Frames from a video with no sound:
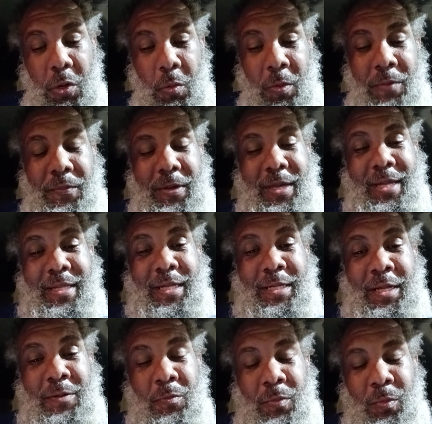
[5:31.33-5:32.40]
We
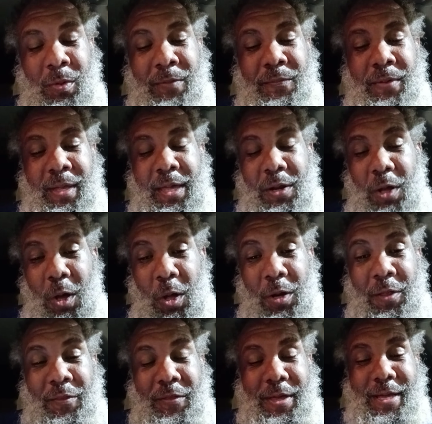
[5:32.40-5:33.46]
forget all
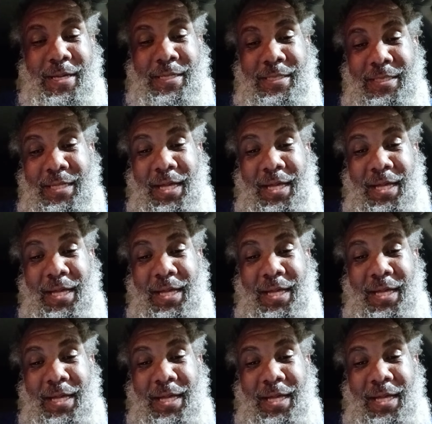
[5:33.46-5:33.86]
the things